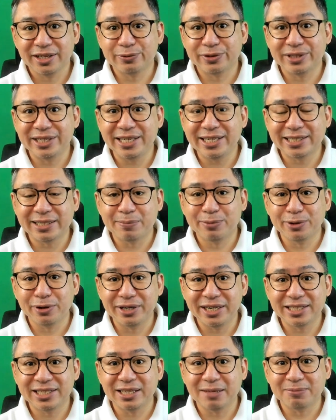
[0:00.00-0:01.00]
if these
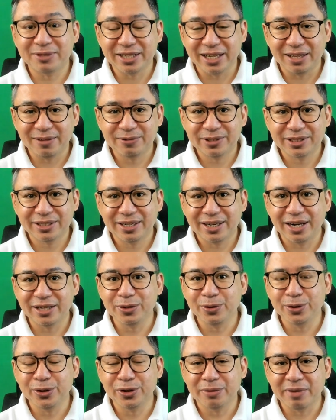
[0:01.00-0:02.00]
employees themselves
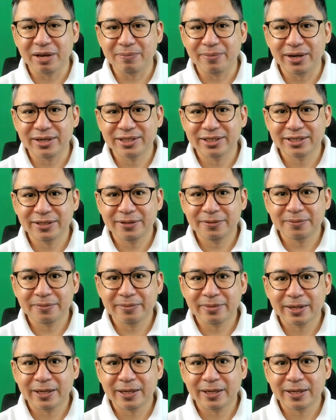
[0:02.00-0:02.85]
are union members.